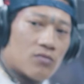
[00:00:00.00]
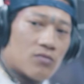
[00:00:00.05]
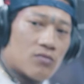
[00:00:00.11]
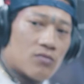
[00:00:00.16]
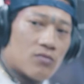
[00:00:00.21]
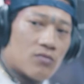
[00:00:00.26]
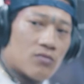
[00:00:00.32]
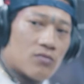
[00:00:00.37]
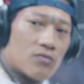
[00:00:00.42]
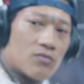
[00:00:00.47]

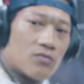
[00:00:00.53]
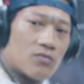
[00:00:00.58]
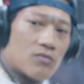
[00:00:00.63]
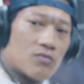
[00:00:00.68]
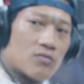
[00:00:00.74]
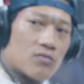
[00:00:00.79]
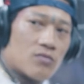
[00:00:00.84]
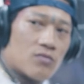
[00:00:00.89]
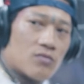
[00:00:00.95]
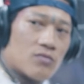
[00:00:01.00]

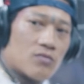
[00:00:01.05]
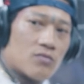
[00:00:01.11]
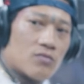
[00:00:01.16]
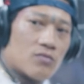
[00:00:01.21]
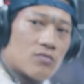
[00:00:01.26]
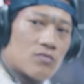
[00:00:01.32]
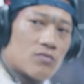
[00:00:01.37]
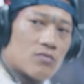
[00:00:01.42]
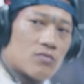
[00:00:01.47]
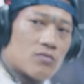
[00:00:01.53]

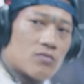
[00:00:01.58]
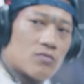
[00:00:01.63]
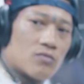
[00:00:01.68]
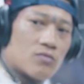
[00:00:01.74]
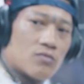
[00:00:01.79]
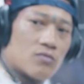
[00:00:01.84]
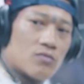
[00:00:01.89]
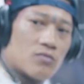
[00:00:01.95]
(not speaking)